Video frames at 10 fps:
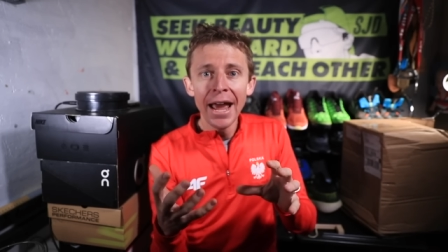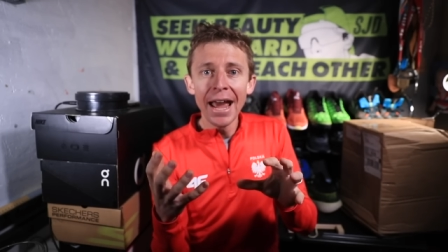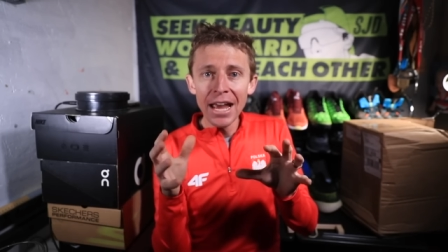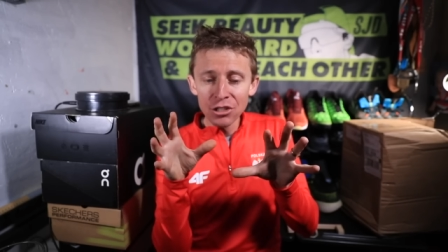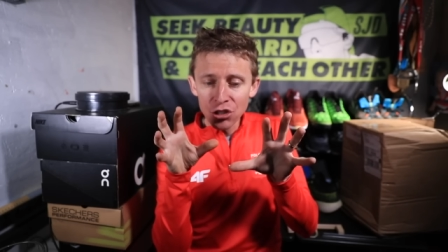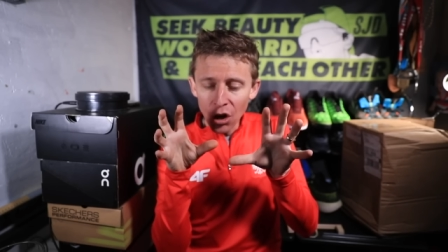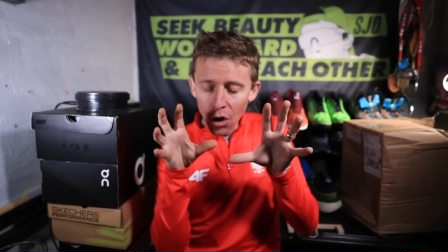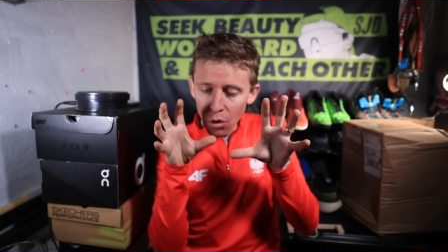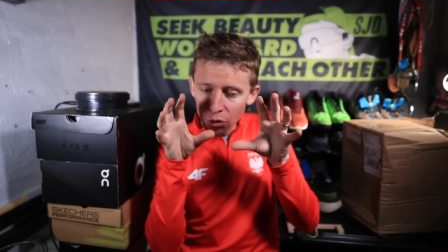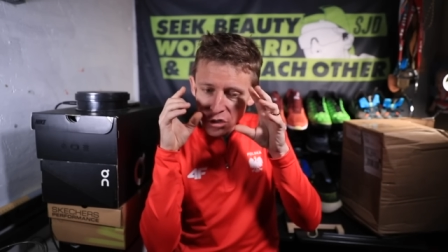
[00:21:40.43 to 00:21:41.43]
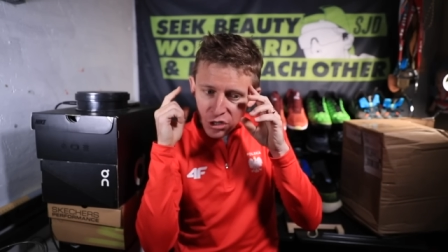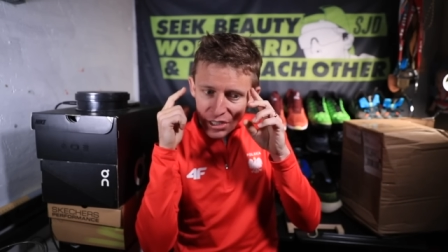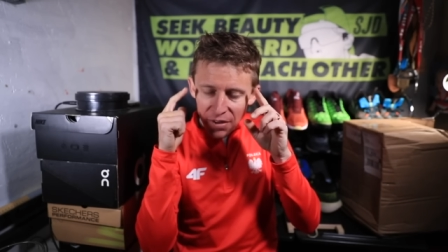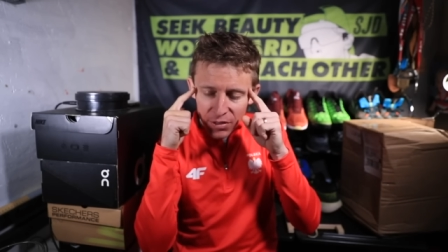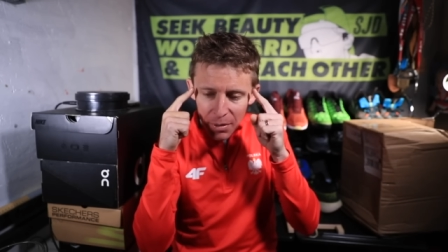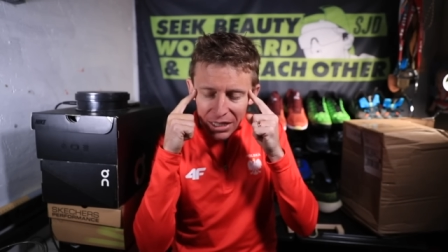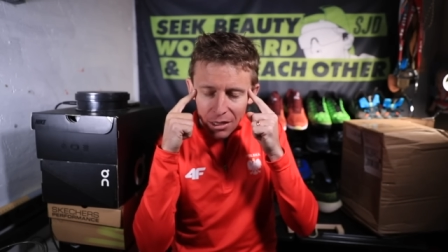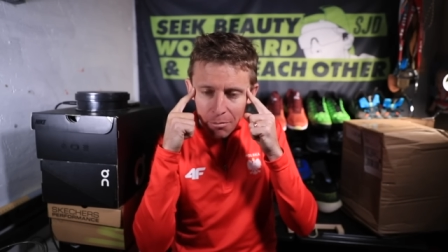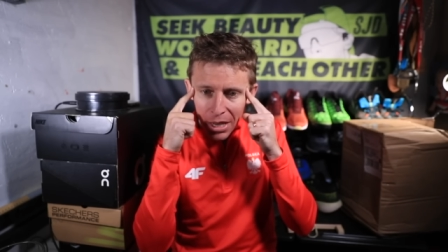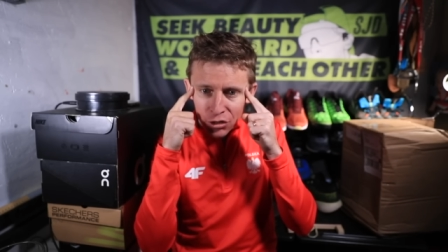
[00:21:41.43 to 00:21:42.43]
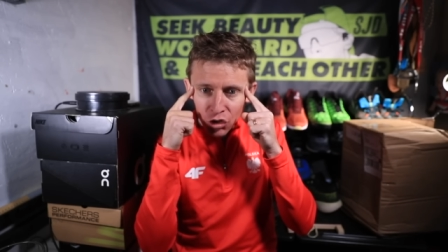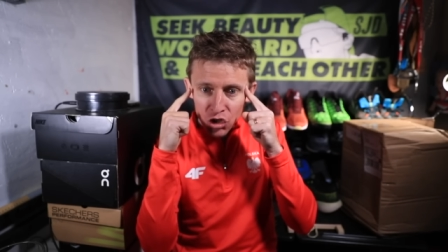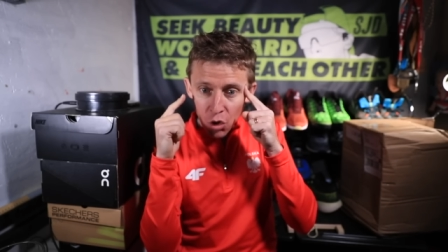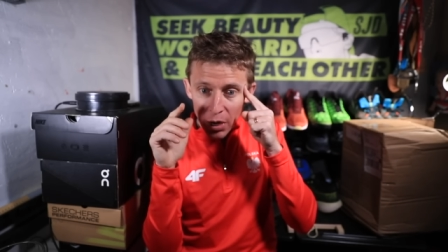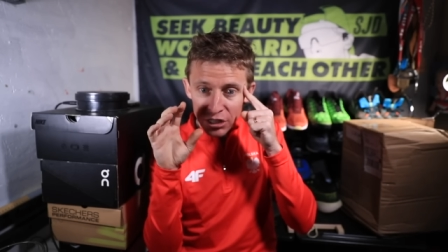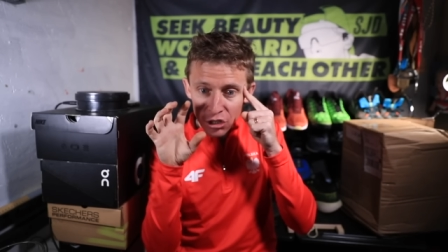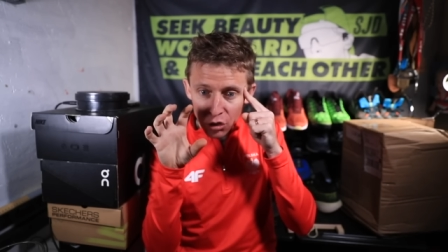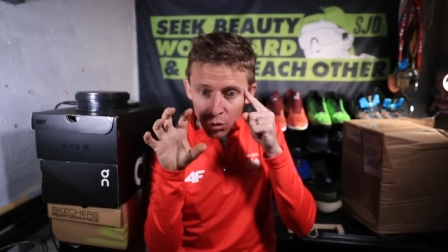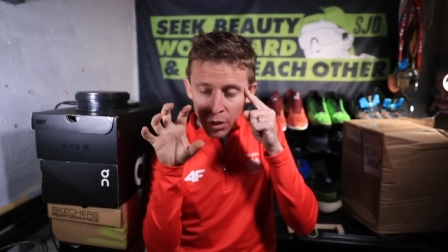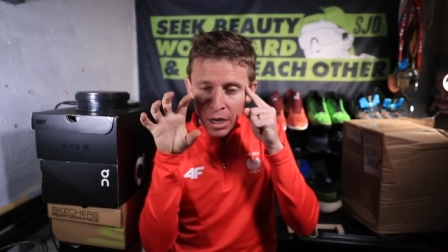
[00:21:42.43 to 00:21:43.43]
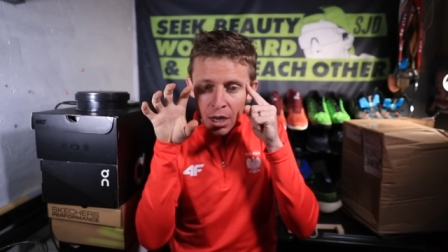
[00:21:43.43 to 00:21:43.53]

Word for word: And so you just have to make the mental choice to